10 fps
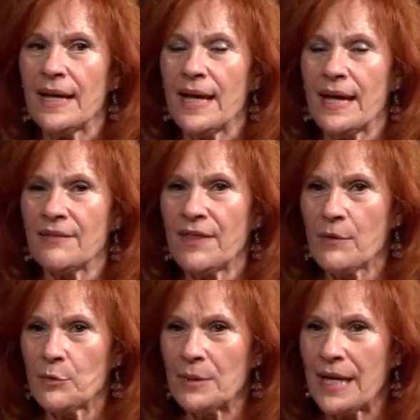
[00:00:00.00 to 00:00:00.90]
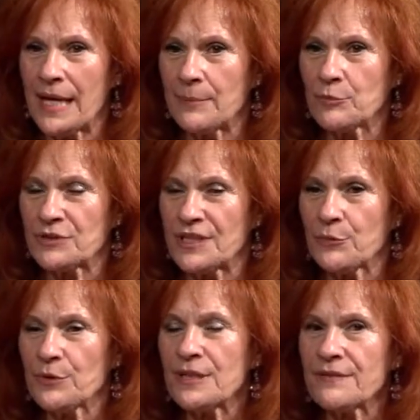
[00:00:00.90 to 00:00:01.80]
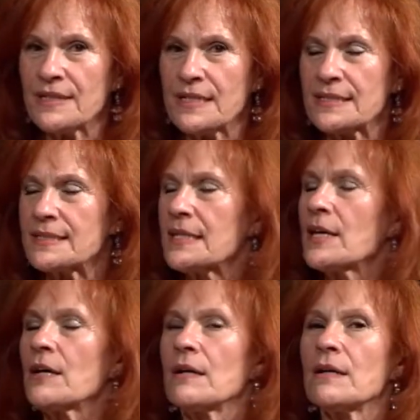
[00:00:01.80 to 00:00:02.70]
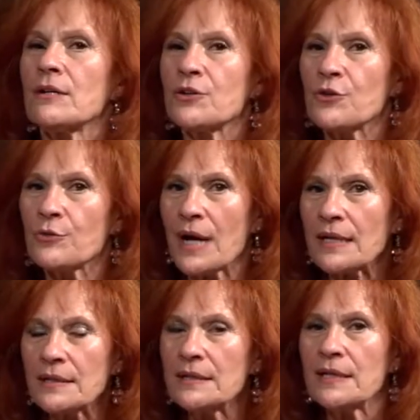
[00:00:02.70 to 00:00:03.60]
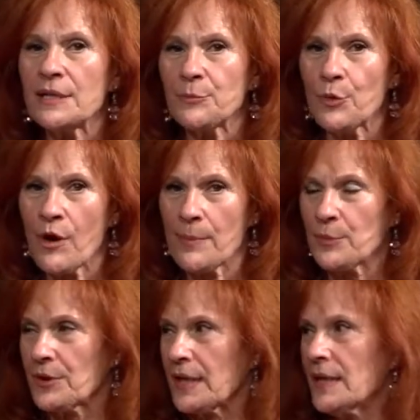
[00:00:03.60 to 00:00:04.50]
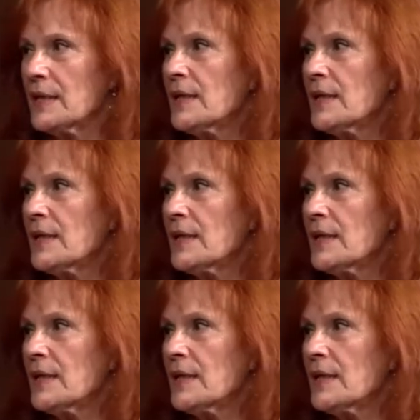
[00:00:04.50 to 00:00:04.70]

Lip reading: And they would be able to get rid of this correctly and properly.